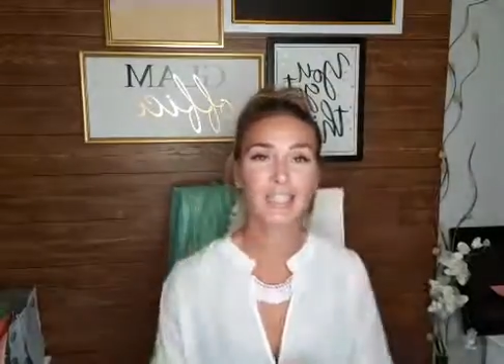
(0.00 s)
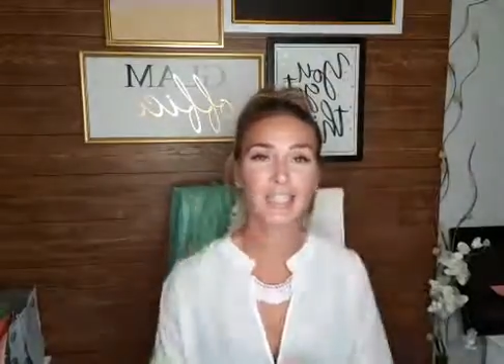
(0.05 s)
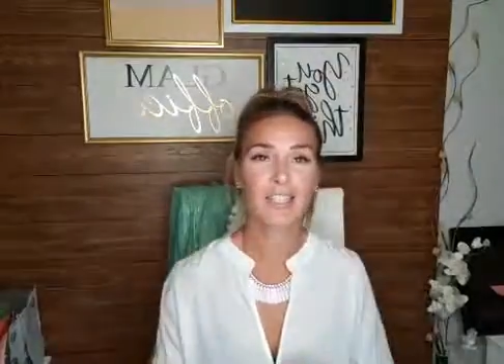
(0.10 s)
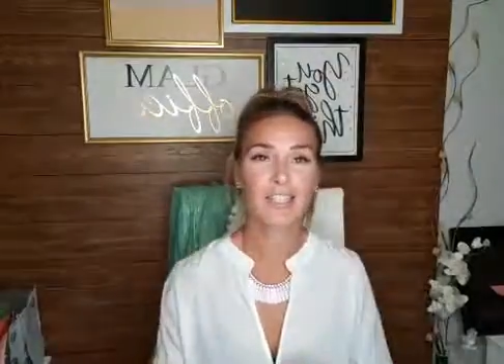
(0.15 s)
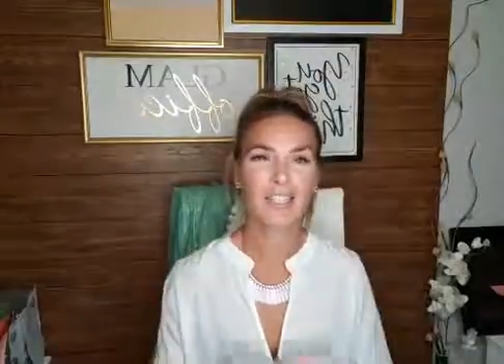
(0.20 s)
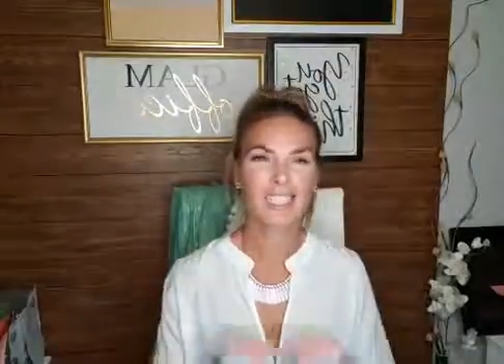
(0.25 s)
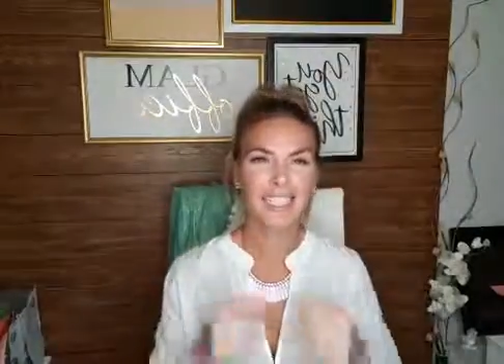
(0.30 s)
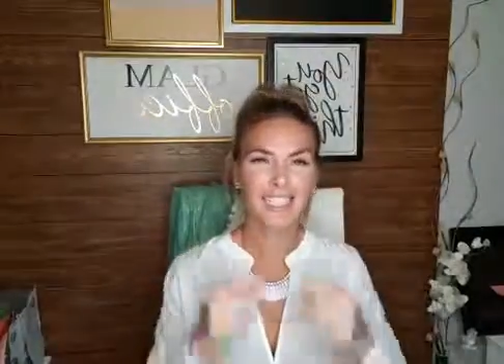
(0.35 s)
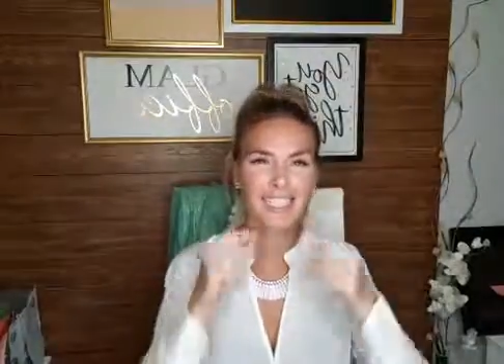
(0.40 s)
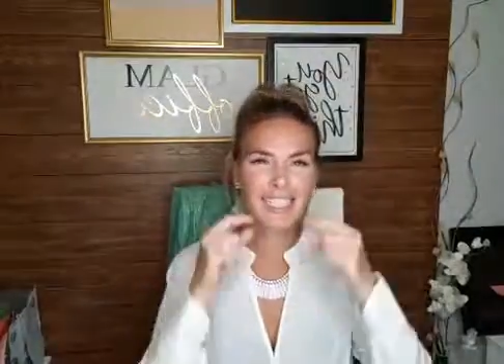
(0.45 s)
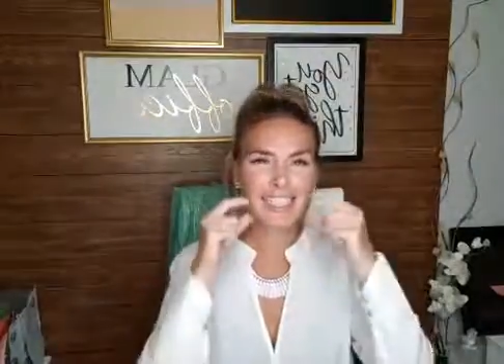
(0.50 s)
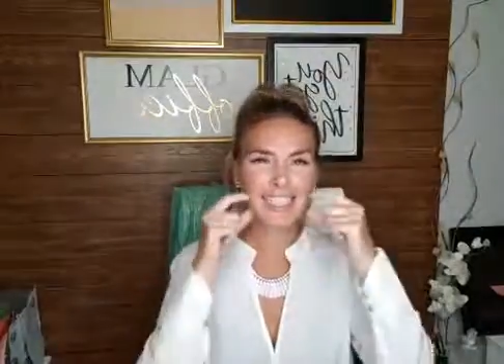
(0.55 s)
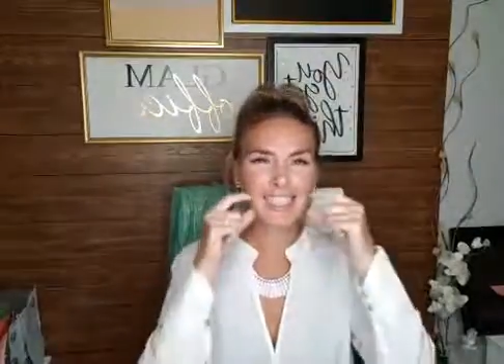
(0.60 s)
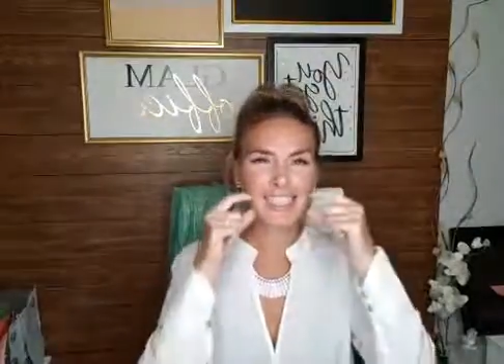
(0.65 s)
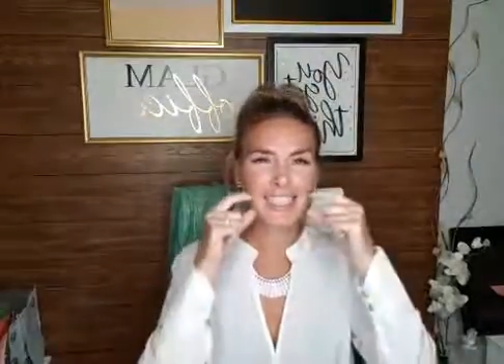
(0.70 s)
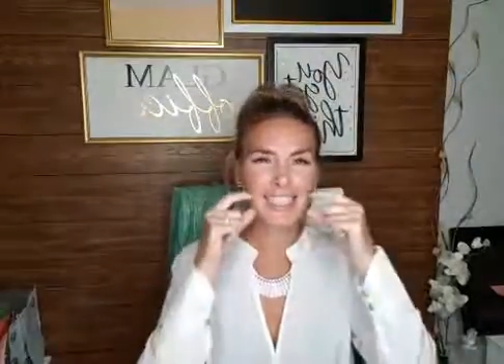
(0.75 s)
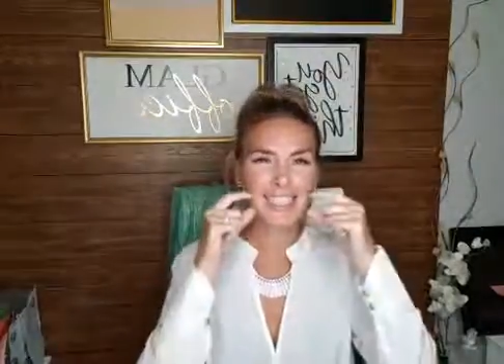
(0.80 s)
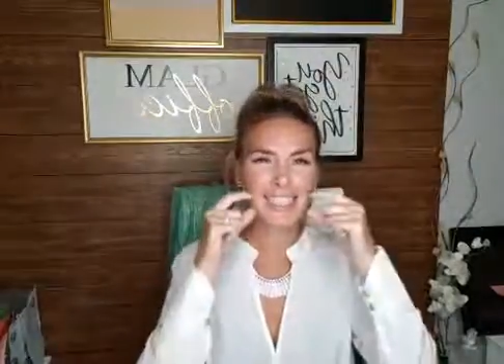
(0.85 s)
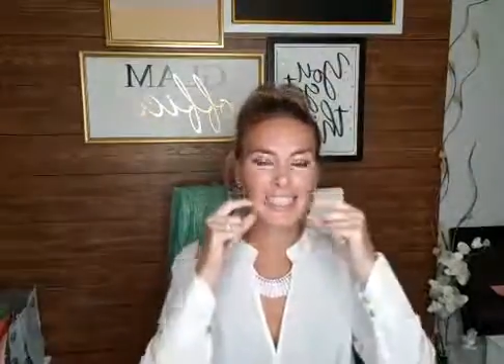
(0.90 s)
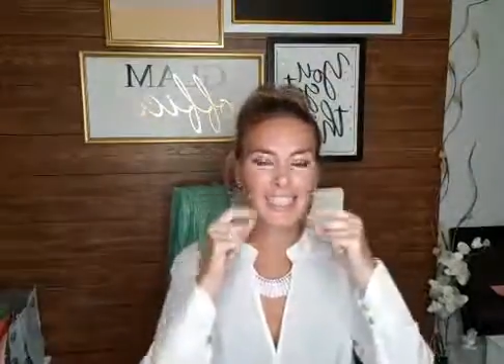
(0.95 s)
because it kind of
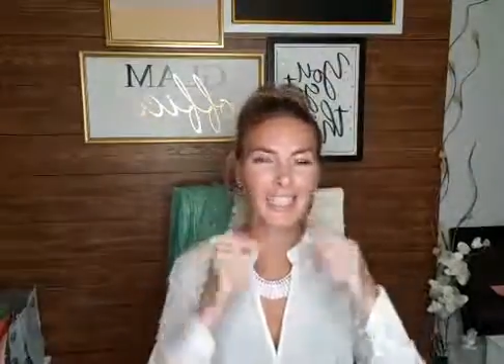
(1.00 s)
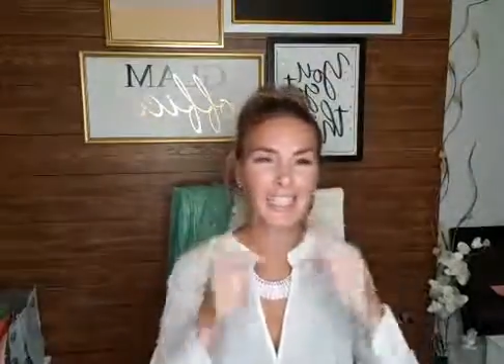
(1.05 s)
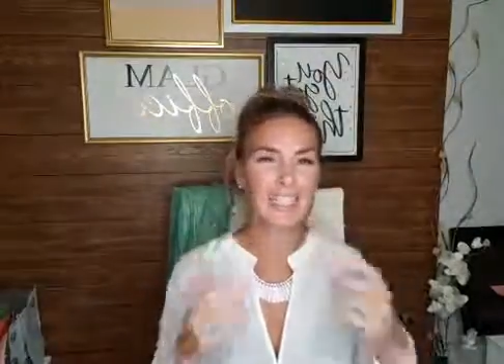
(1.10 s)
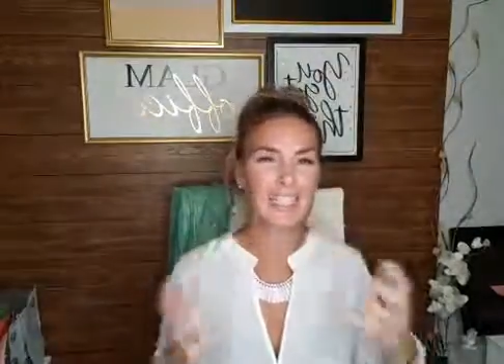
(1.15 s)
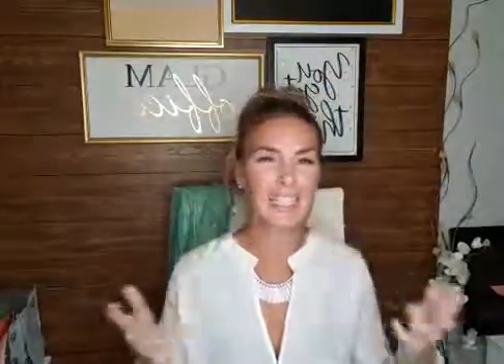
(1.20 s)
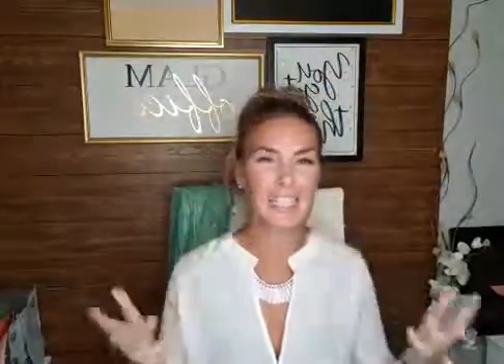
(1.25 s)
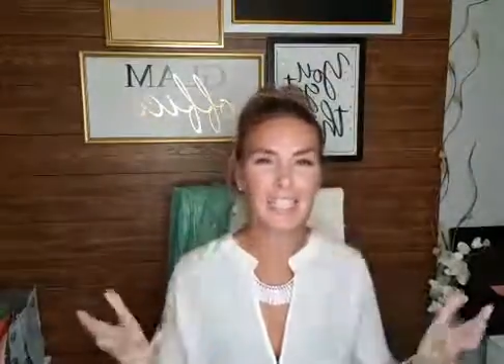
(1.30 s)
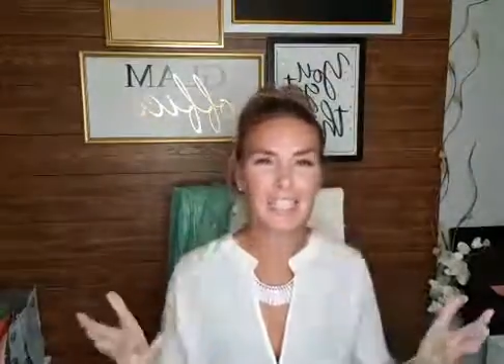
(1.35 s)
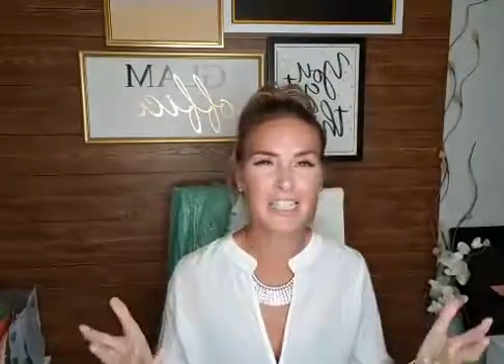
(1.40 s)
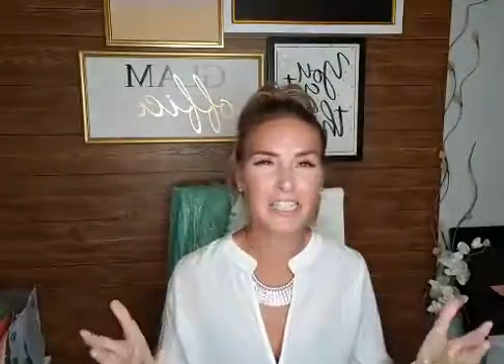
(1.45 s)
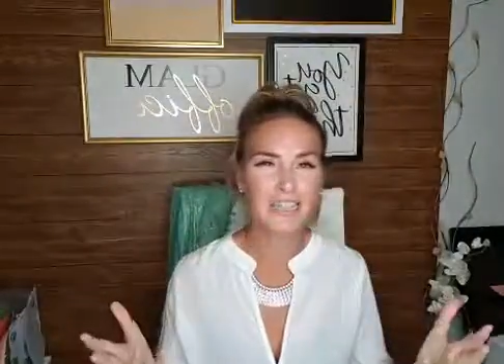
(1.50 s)
looks like an E